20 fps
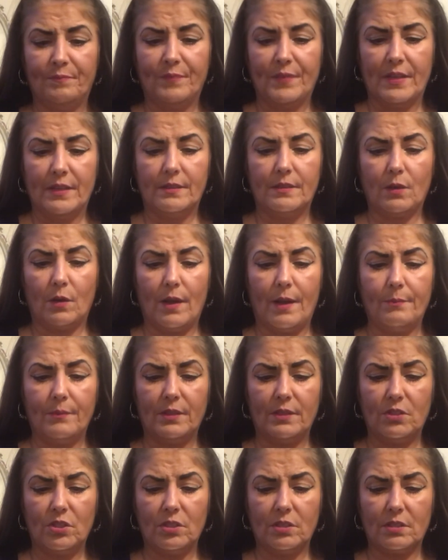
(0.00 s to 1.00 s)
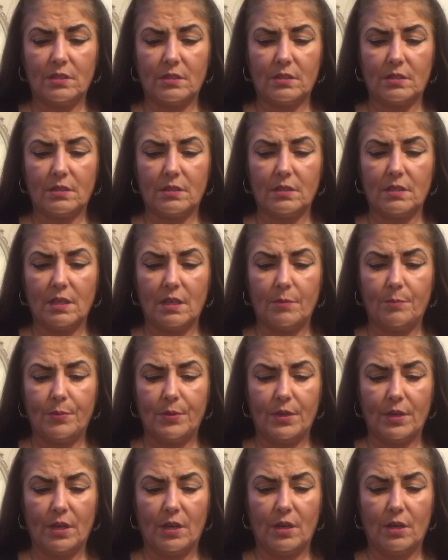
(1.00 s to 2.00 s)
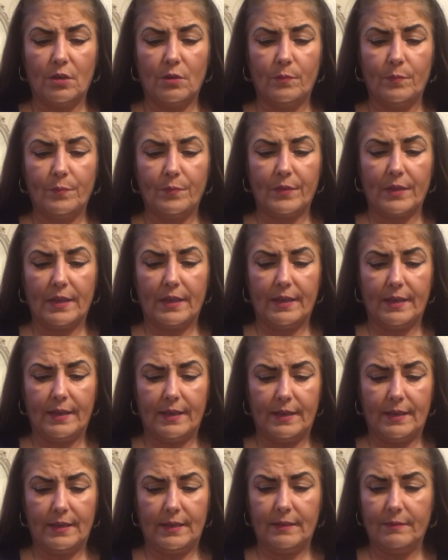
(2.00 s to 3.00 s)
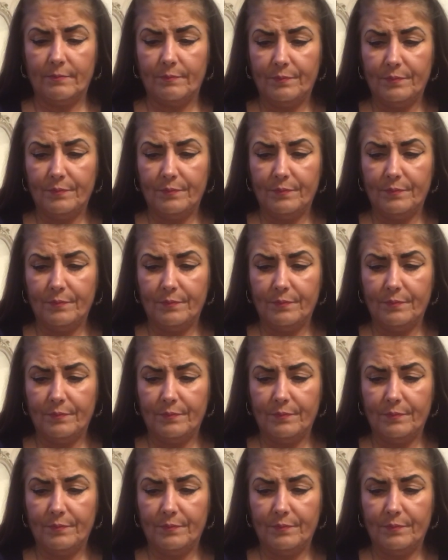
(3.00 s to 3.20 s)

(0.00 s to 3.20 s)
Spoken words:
So I'm just going to put on a